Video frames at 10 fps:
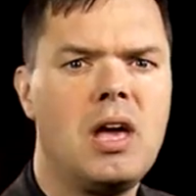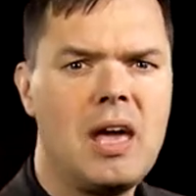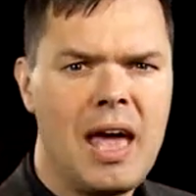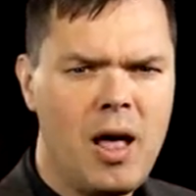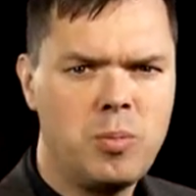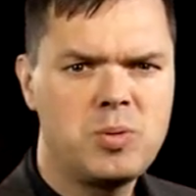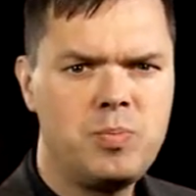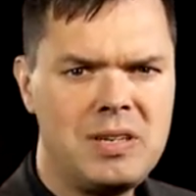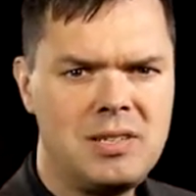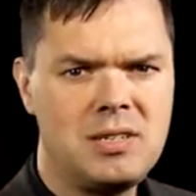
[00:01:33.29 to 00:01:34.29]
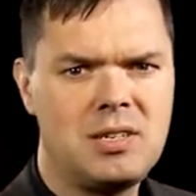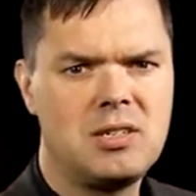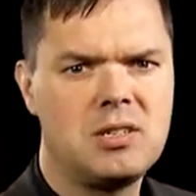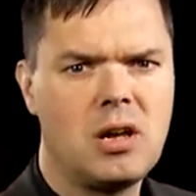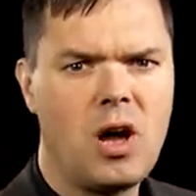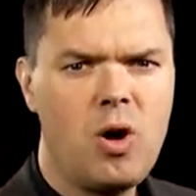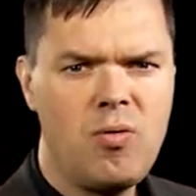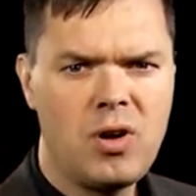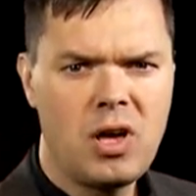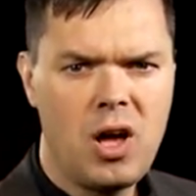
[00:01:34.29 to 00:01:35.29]
It helps businesses
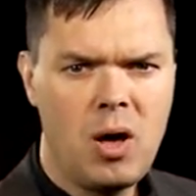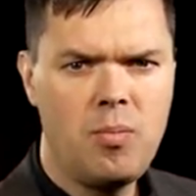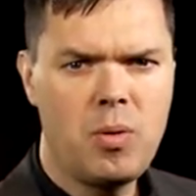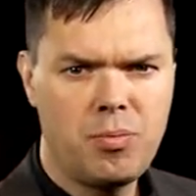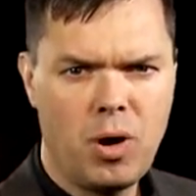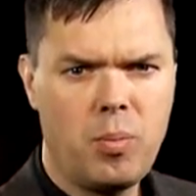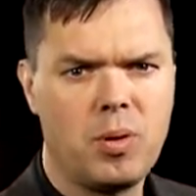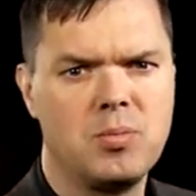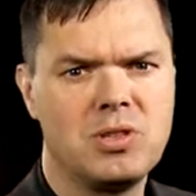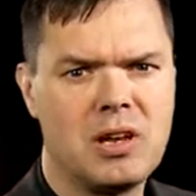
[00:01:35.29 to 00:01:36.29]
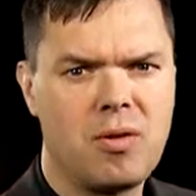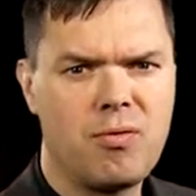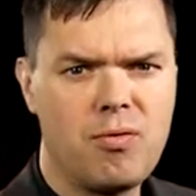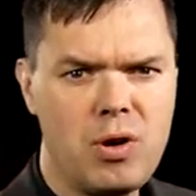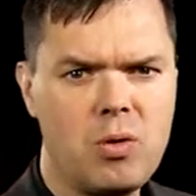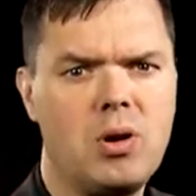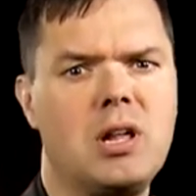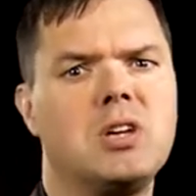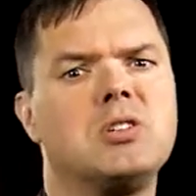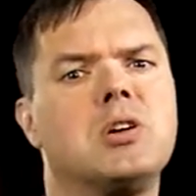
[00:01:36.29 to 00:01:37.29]
overcome the problems that are
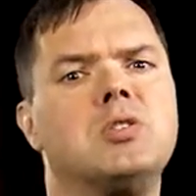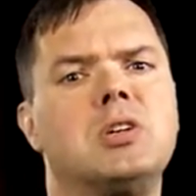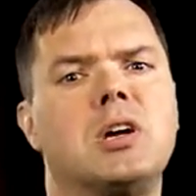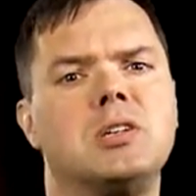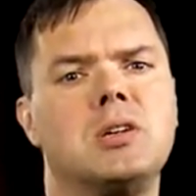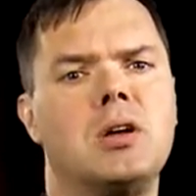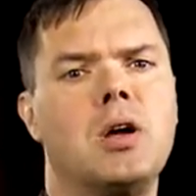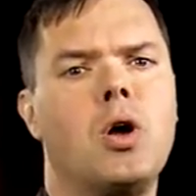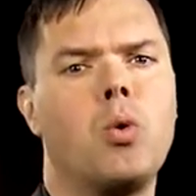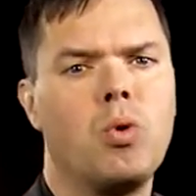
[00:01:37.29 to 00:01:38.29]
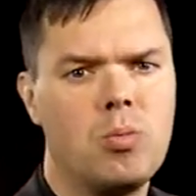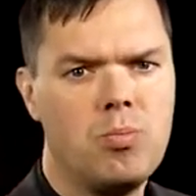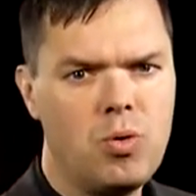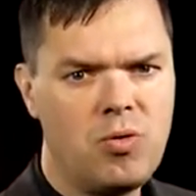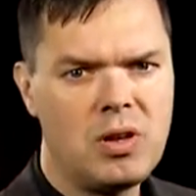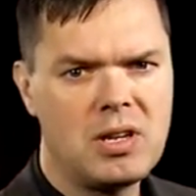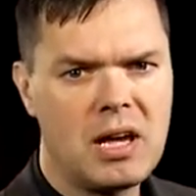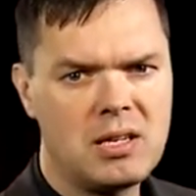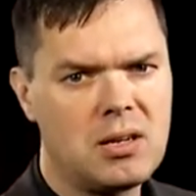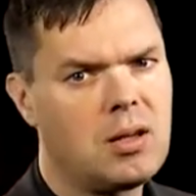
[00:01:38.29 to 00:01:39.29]
frequently associated with moving
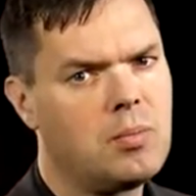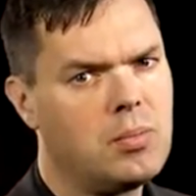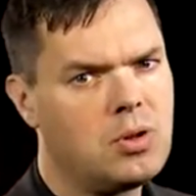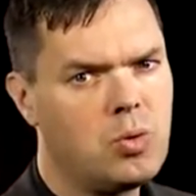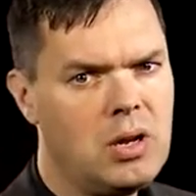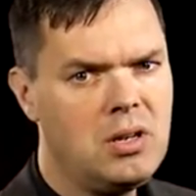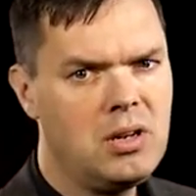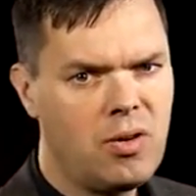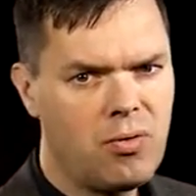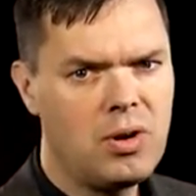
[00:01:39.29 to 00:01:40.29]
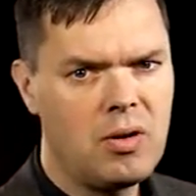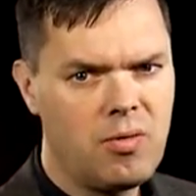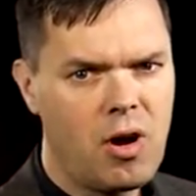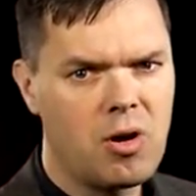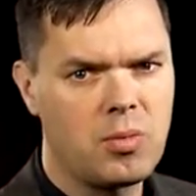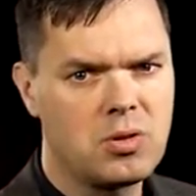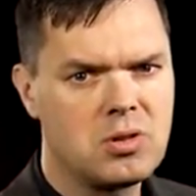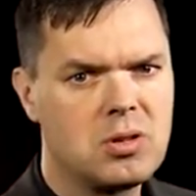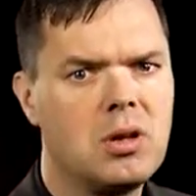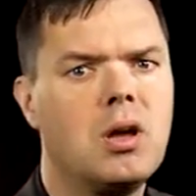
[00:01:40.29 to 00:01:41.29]
data between different
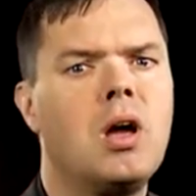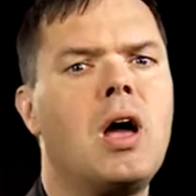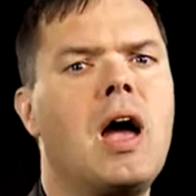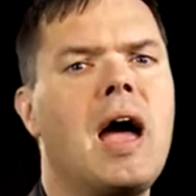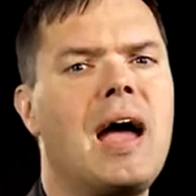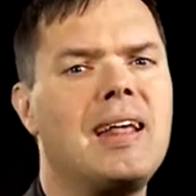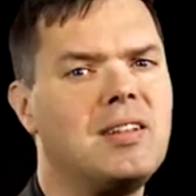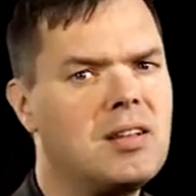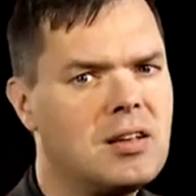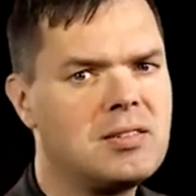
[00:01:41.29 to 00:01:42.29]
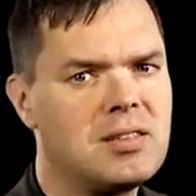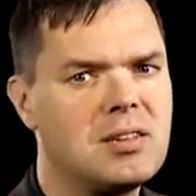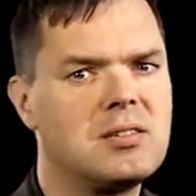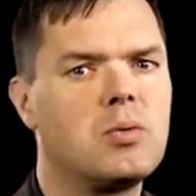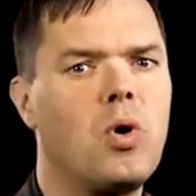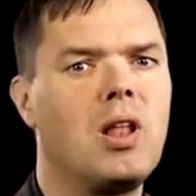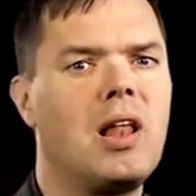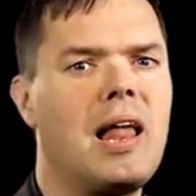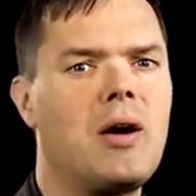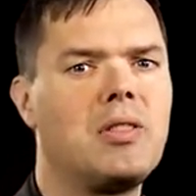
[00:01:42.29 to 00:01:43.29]
environments. And it does this while
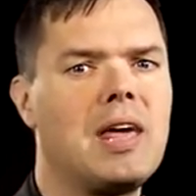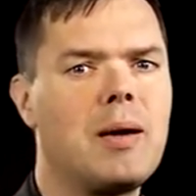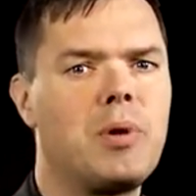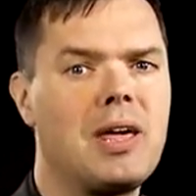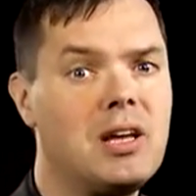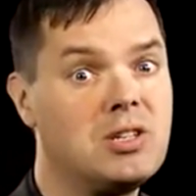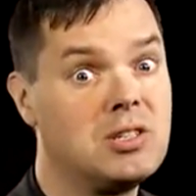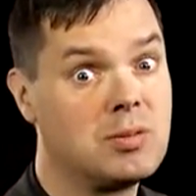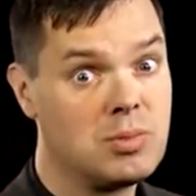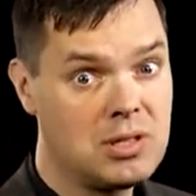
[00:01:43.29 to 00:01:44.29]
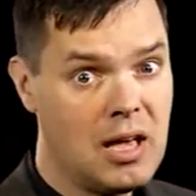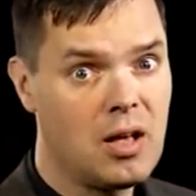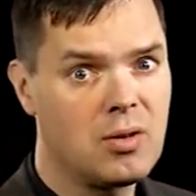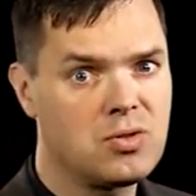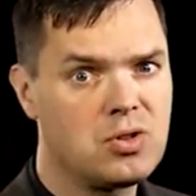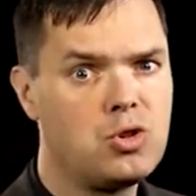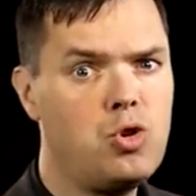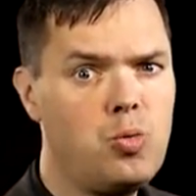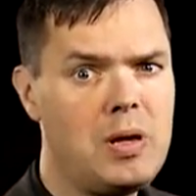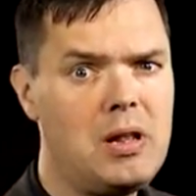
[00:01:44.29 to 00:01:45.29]
allowing the applications themselves
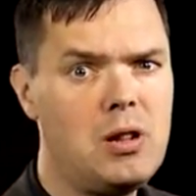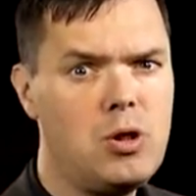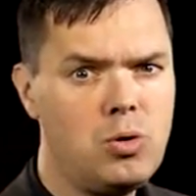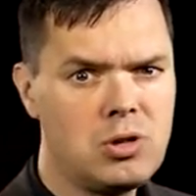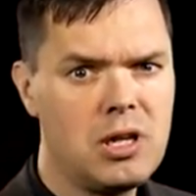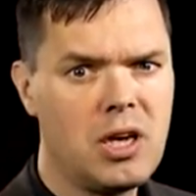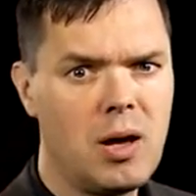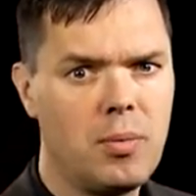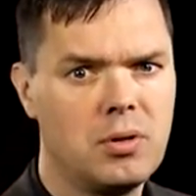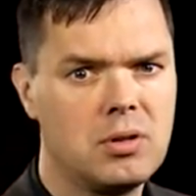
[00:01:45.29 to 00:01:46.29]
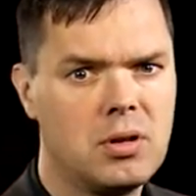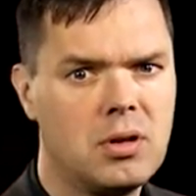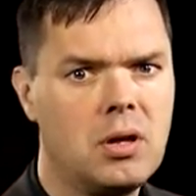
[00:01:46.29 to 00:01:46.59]
to be loosely coupled,